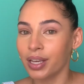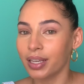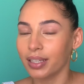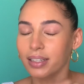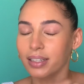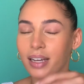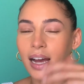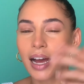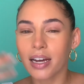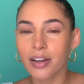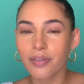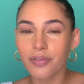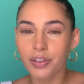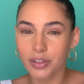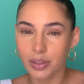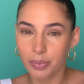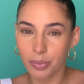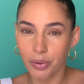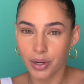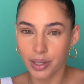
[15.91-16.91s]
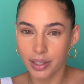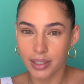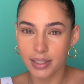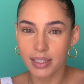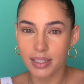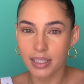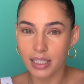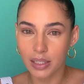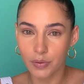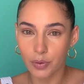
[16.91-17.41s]
it kind of feels pointless
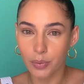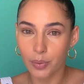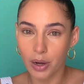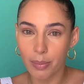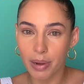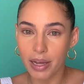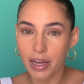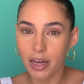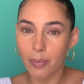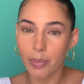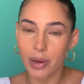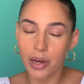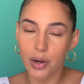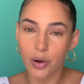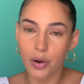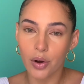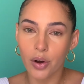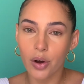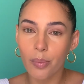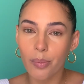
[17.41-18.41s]
to even wear makeup at all,